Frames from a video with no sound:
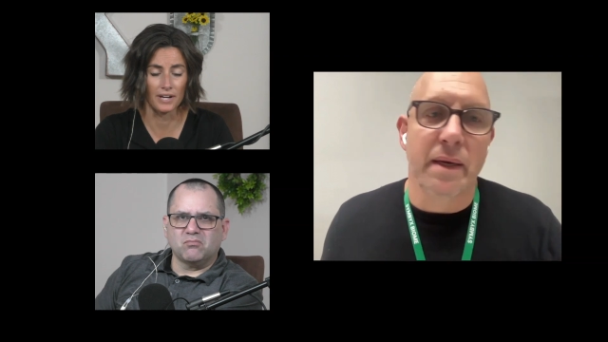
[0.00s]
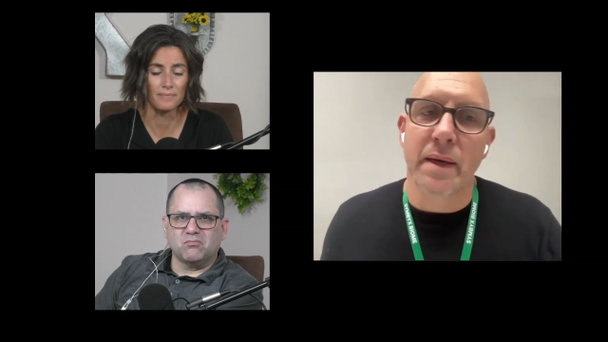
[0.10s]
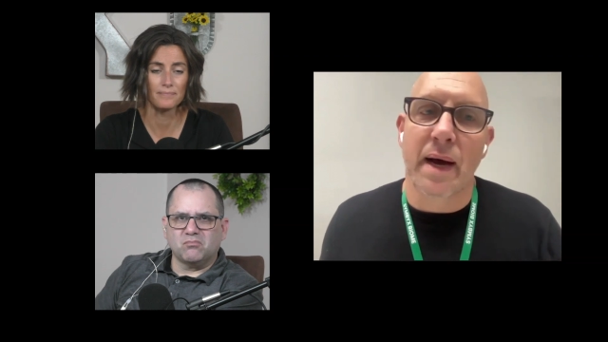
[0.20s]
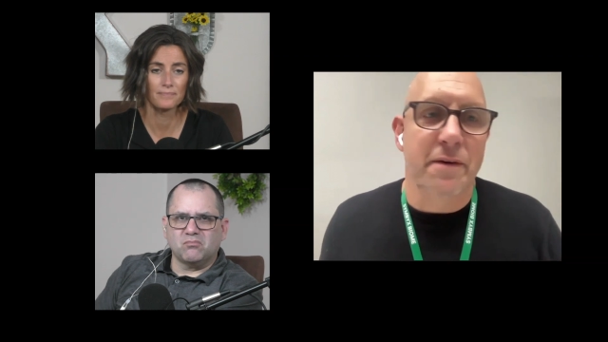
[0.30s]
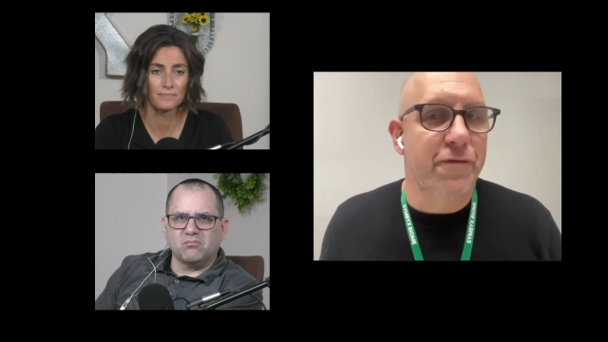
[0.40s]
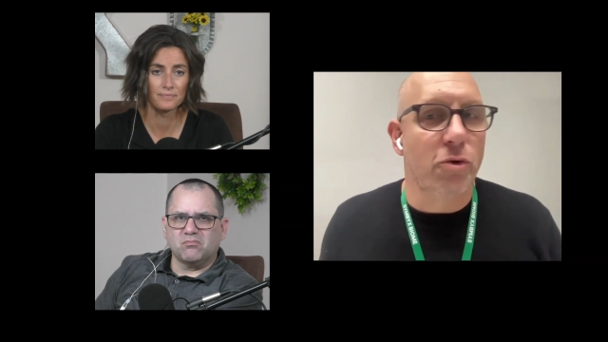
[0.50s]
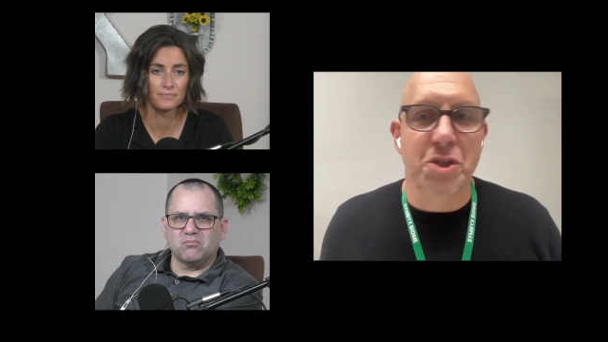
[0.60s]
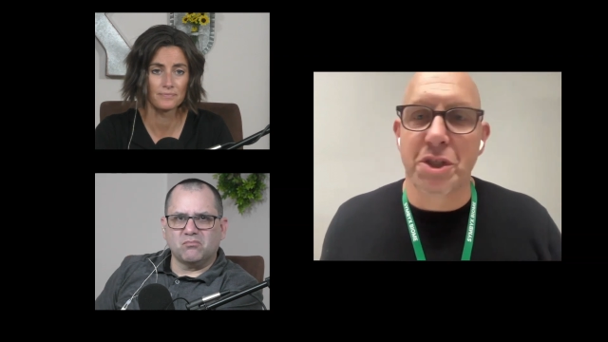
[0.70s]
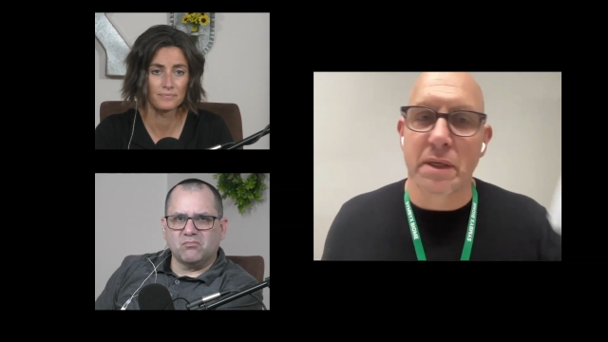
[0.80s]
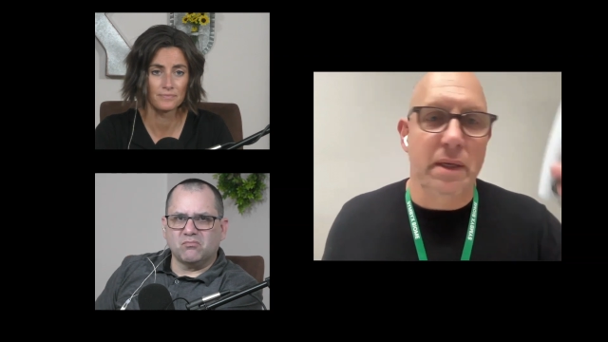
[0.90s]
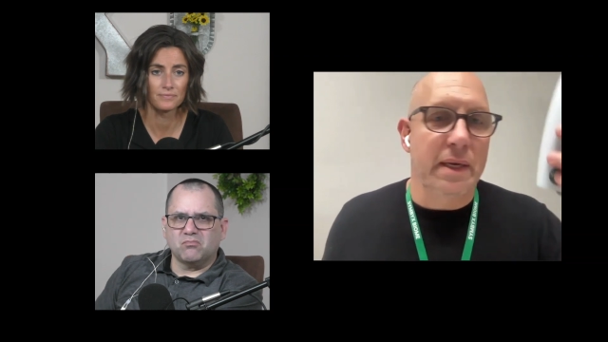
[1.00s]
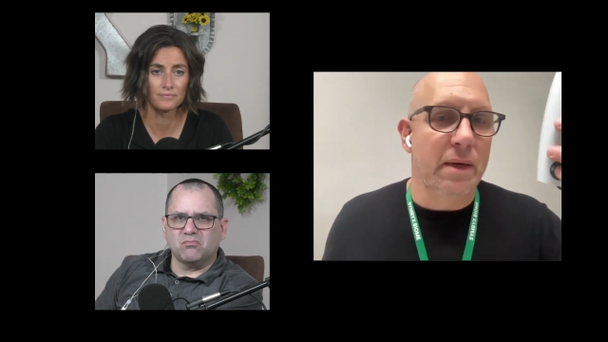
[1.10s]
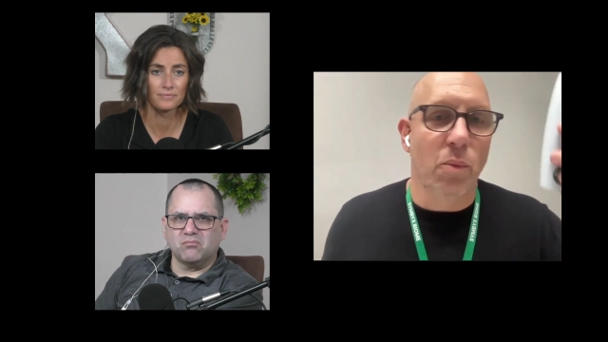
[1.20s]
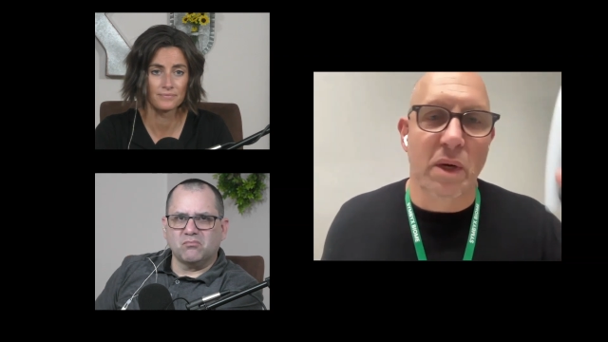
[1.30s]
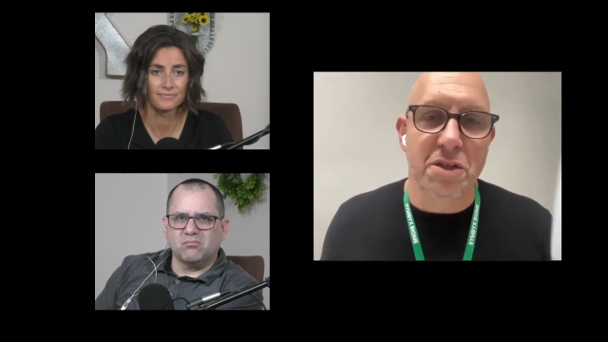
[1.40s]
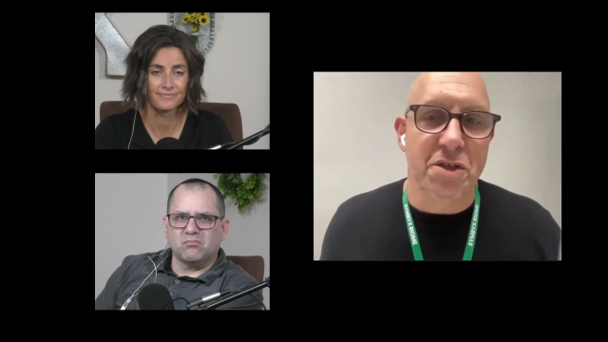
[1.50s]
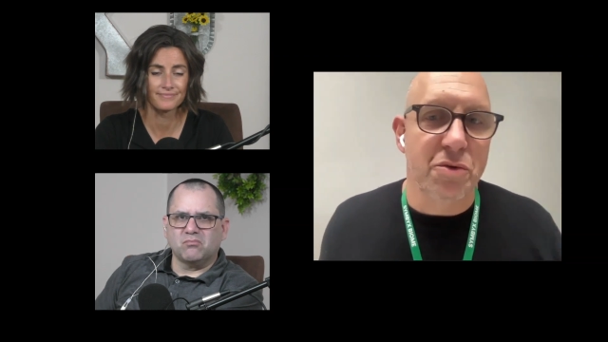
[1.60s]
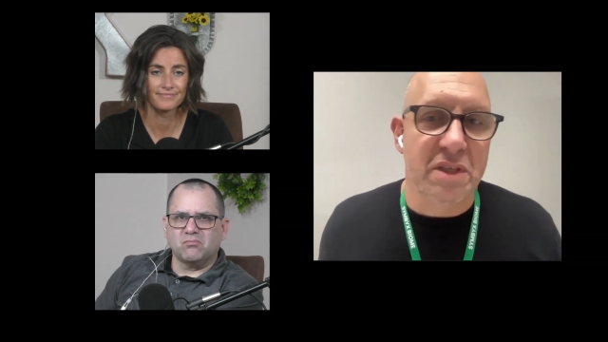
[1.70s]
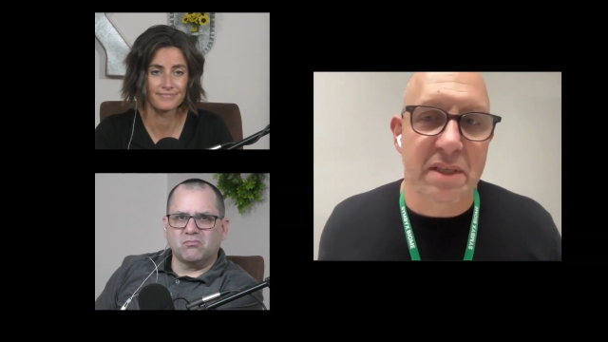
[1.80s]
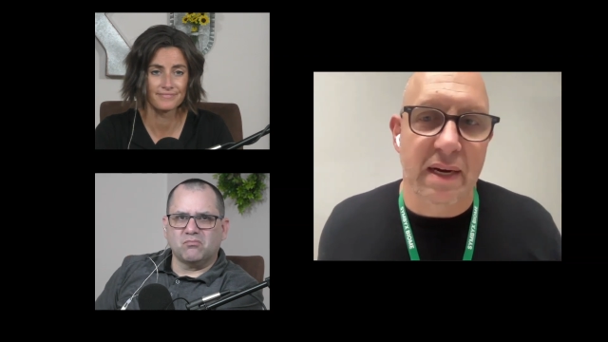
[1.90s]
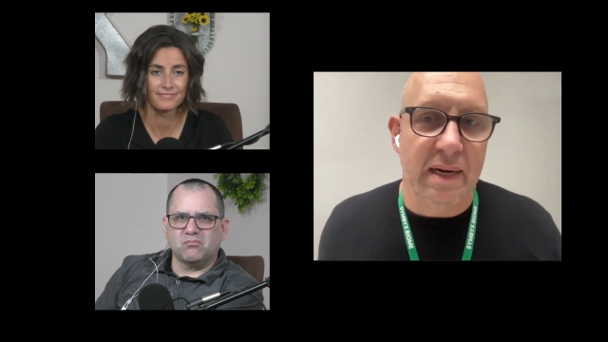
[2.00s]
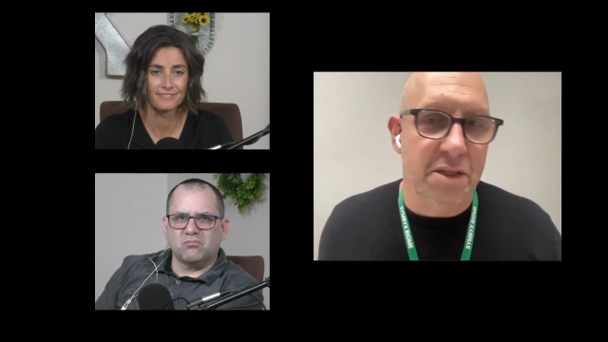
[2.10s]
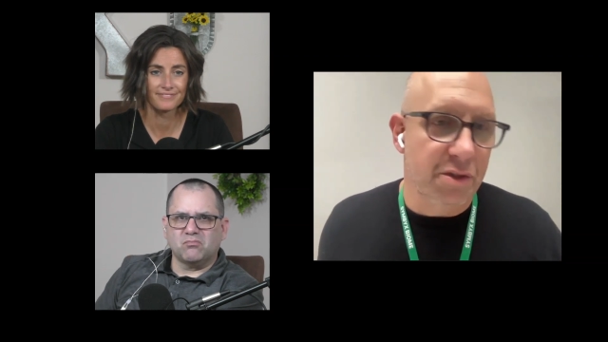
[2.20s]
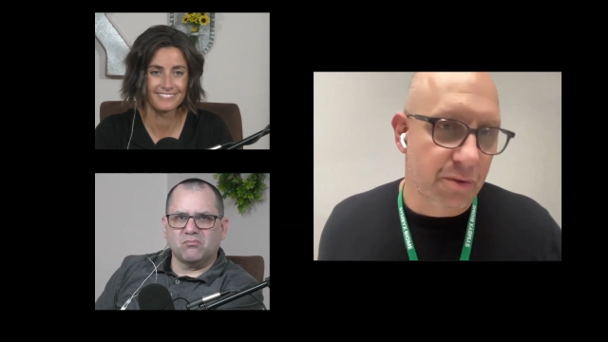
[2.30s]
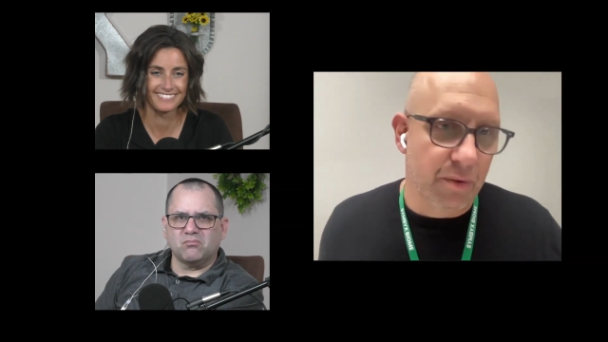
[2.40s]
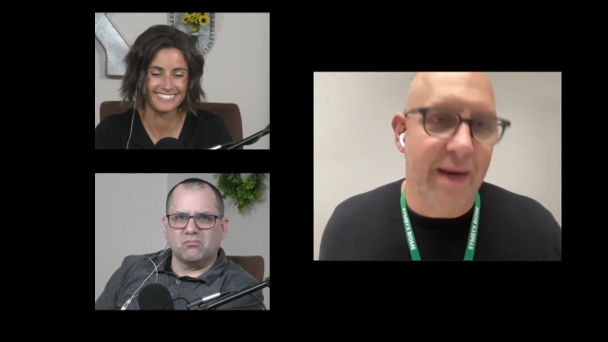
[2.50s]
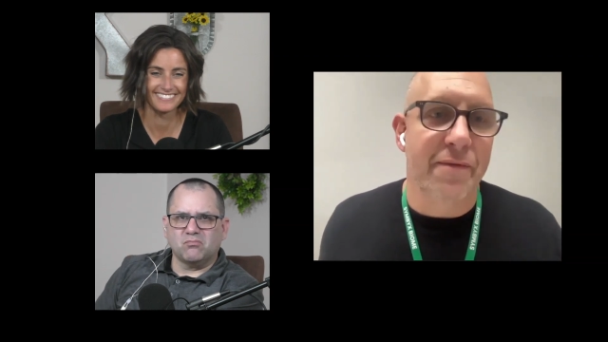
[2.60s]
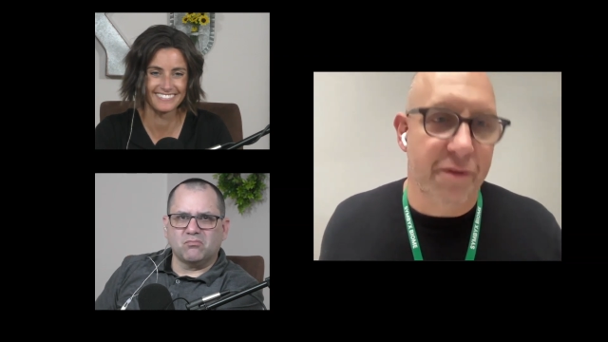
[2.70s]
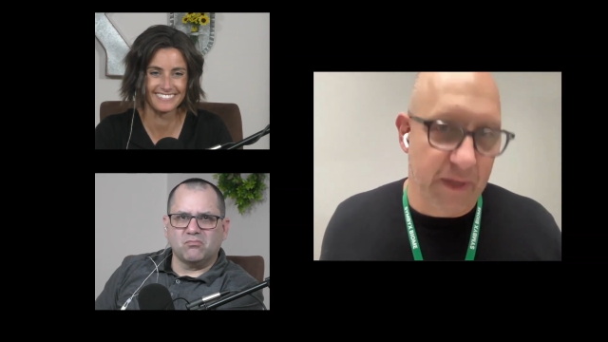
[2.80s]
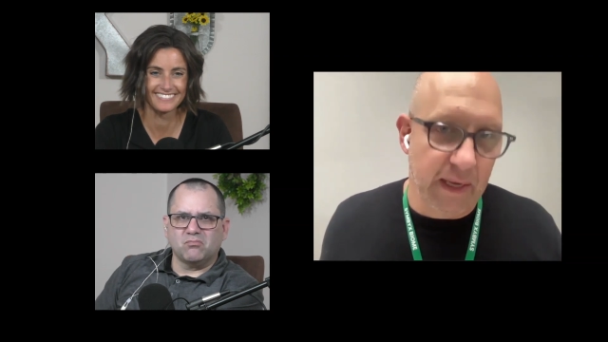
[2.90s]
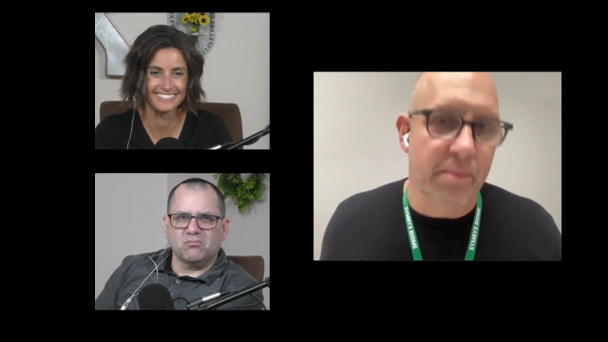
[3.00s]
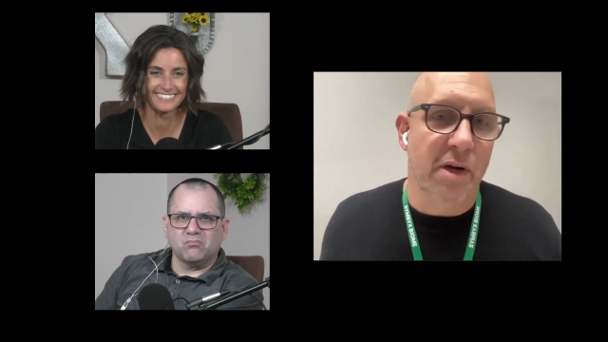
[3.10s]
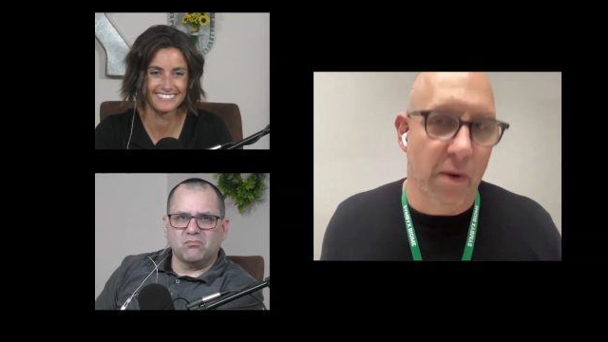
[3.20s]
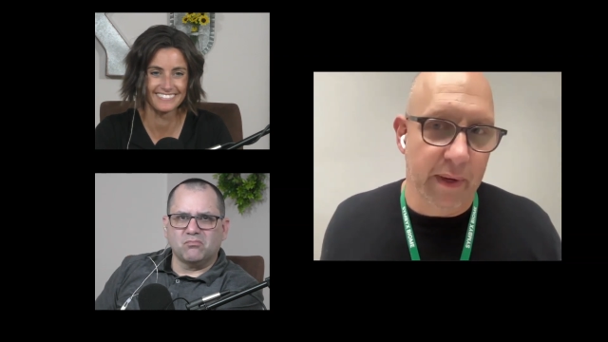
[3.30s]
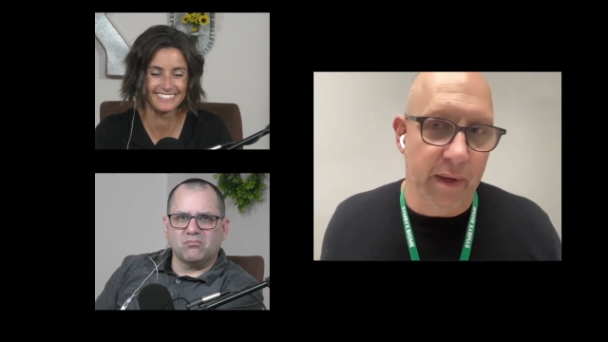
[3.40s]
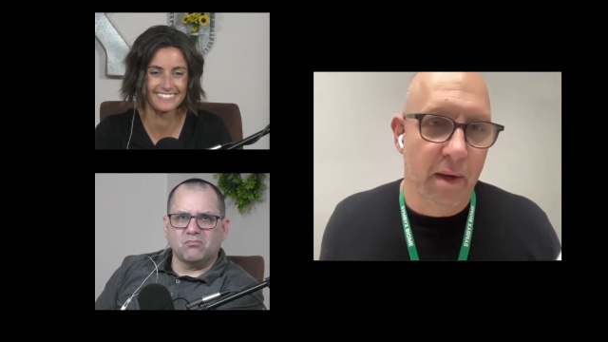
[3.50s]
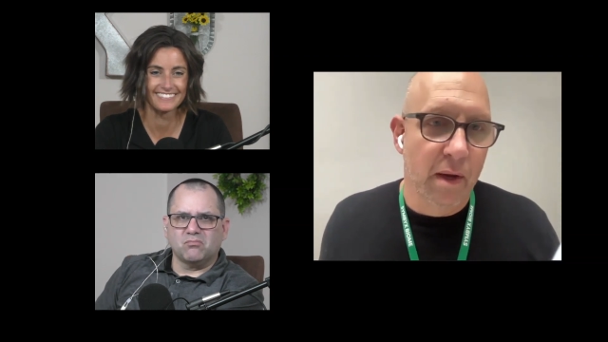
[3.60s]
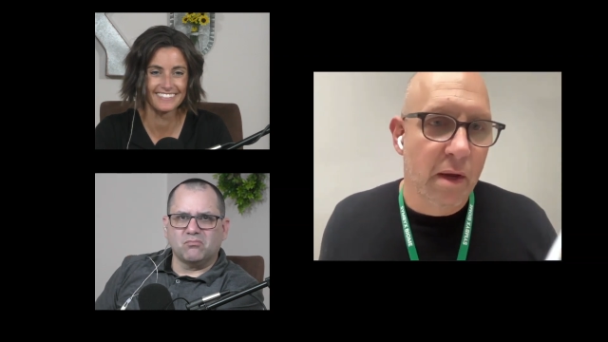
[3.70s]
Speaker 1: Okay. Unfortunately, once you start, you have to keep going